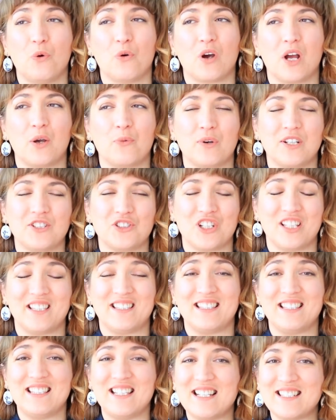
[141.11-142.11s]
or I wish
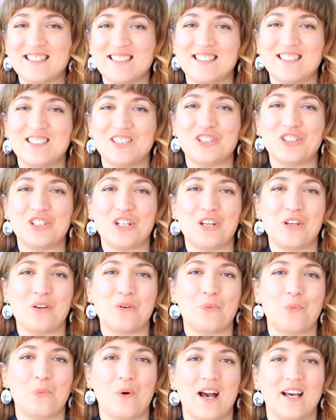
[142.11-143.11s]
I'd listened
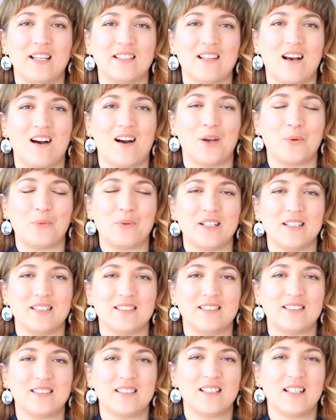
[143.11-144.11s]
to when I
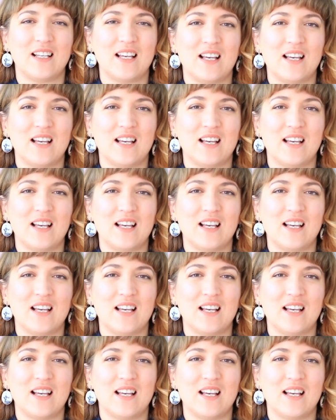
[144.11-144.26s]
was